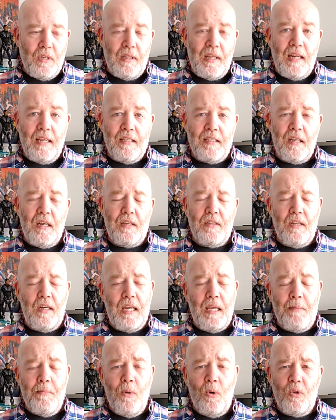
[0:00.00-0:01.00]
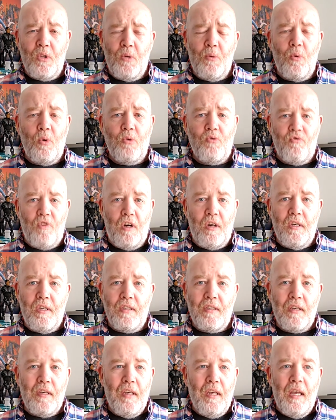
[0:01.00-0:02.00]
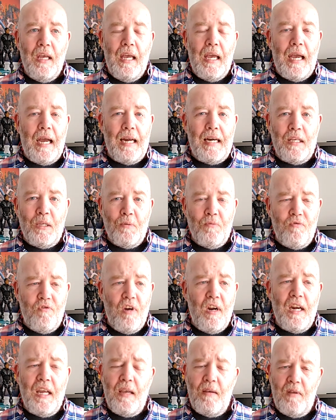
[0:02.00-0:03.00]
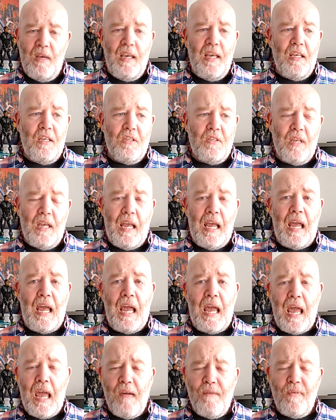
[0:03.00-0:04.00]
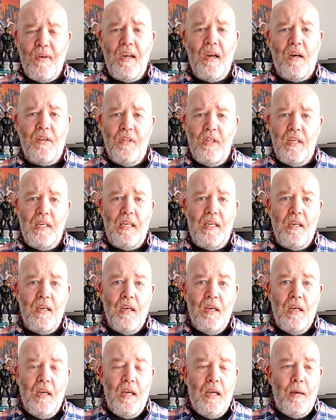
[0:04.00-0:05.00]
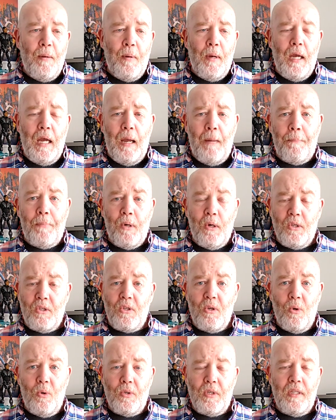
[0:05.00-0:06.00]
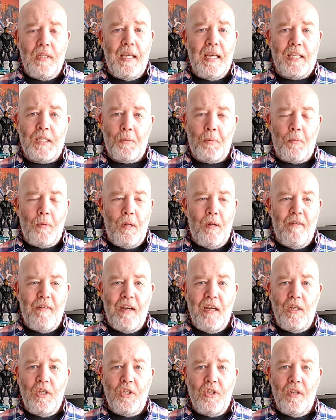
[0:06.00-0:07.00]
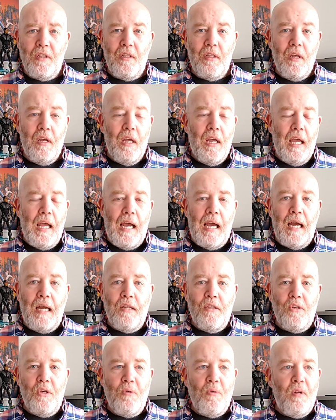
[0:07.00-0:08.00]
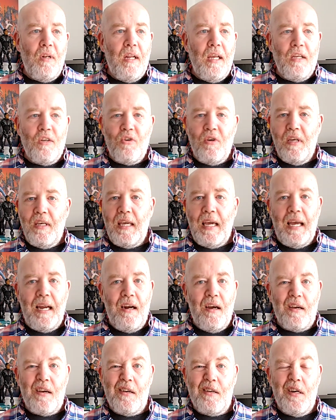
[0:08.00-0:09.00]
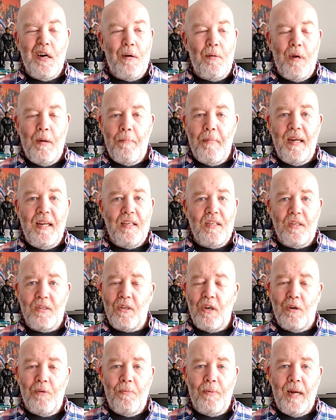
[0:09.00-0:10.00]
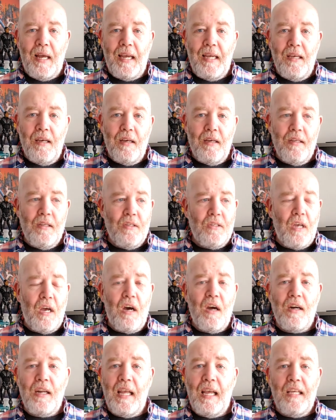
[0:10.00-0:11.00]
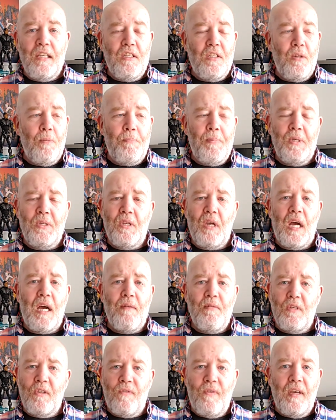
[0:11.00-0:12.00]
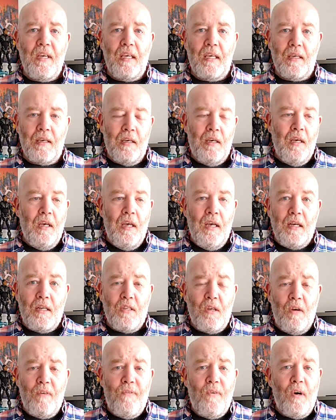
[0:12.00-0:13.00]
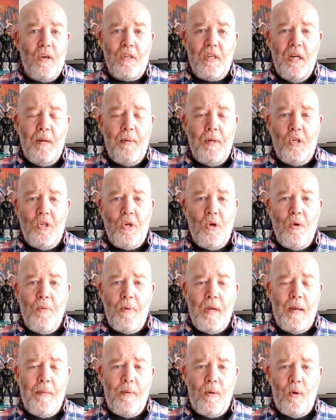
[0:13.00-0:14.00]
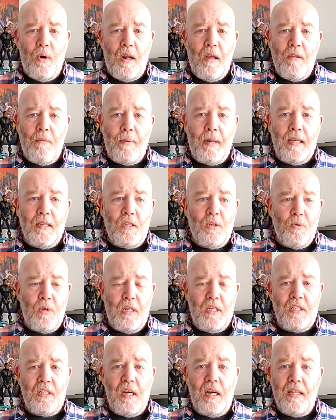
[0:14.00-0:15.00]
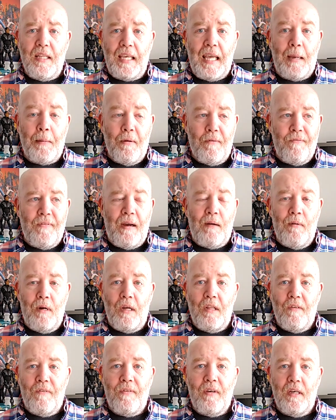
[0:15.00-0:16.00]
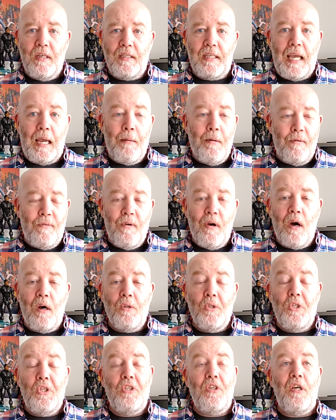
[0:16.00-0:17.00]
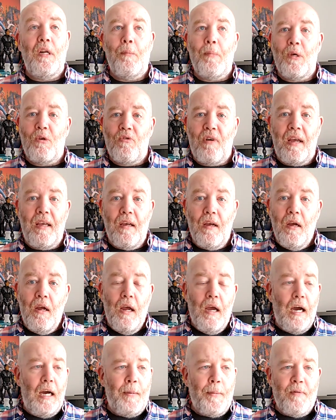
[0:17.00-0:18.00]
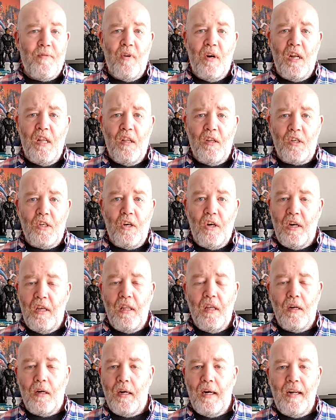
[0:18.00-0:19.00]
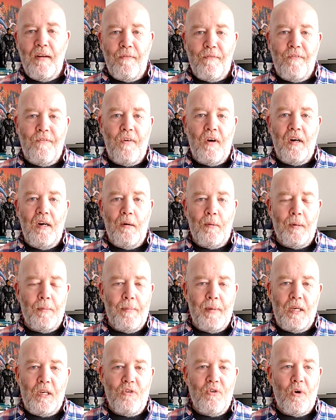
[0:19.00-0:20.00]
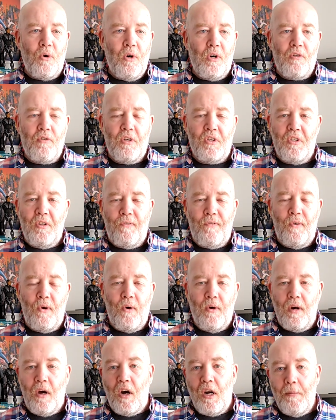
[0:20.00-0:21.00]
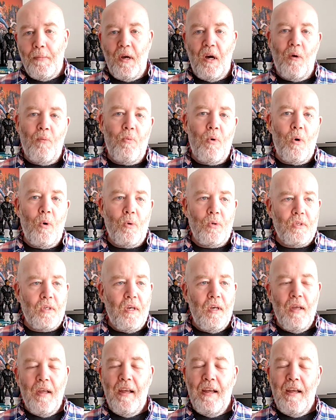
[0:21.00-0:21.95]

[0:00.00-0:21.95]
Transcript: So then it starts to lean more towards Rise. And it really is heavy on the puzzles and the exploration. And you literally get like a couple of minutes of gunplay. It's the bizarrest thing, because I thought I was going to be shooting people all over the place, because when I started the game, it felt like the first game. I thought, oh, this is going to be great. I'm going to be running and gunning, and I'm going to have fun. I'm going to be crawling across the floor and hiding behind walls.